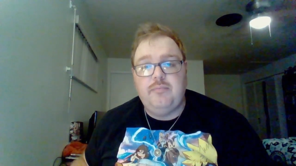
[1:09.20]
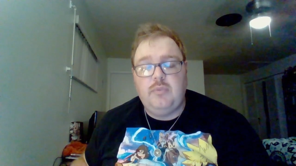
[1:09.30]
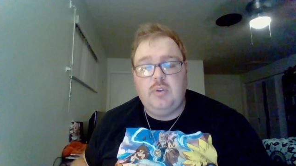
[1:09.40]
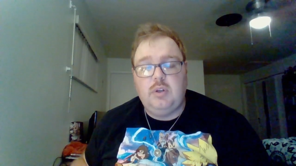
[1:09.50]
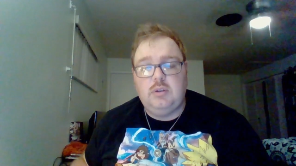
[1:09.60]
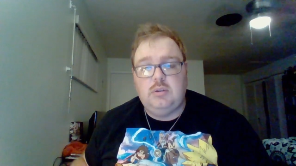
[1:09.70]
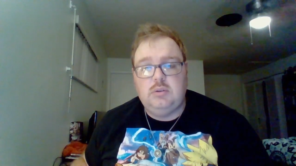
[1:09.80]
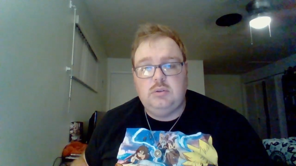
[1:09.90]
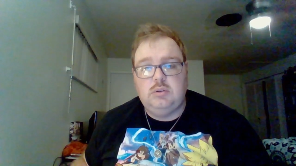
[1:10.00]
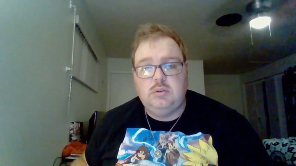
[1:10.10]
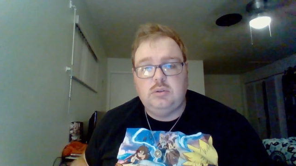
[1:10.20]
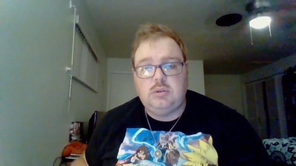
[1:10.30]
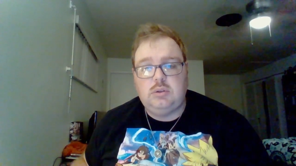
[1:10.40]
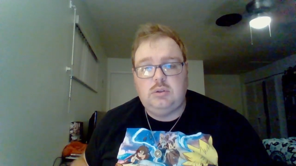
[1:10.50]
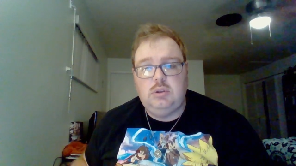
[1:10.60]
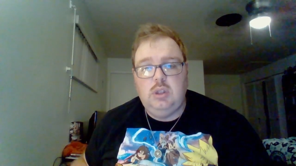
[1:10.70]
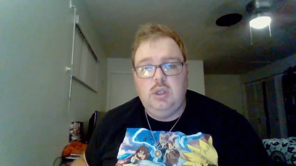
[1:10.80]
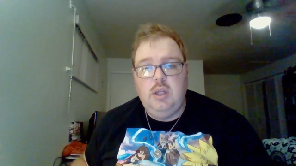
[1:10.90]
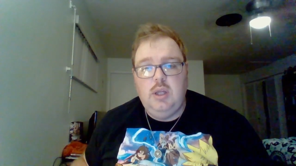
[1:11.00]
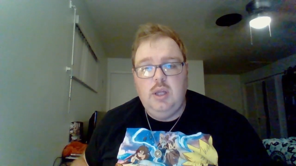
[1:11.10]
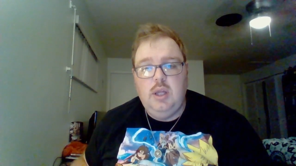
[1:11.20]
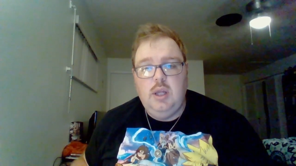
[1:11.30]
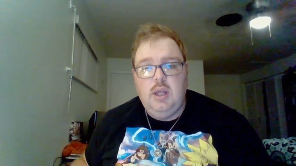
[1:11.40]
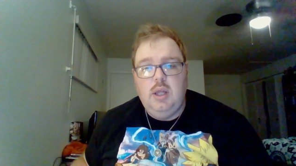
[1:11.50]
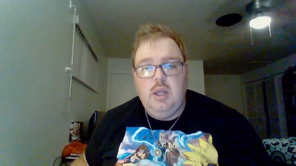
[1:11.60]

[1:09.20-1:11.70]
Nobody speaks.